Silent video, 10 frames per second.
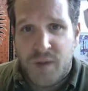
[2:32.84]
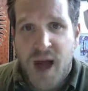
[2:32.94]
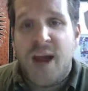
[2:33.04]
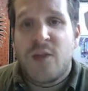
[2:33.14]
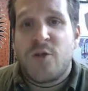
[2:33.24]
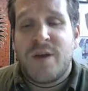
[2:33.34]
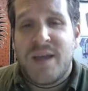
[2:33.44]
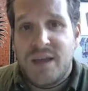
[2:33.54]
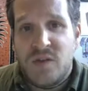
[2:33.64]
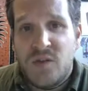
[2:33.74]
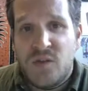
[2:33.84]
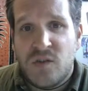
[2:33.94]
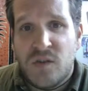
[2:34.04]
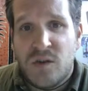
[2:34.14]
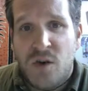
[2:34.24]
either
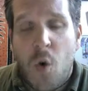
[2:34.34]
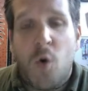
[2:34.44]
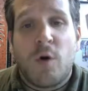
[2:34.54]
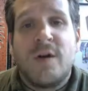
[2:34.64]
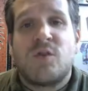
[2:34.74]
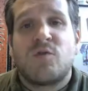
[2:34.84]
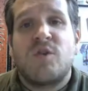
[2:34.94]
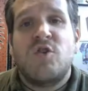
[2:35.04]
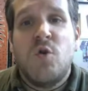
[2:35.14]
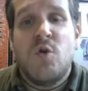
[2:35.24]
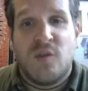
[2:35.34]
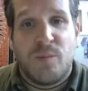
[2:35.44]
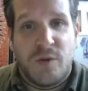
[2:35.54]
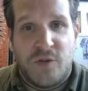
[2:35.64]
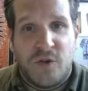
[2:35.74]
is or is
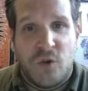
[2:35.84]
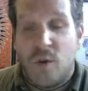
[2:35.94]
reducible to,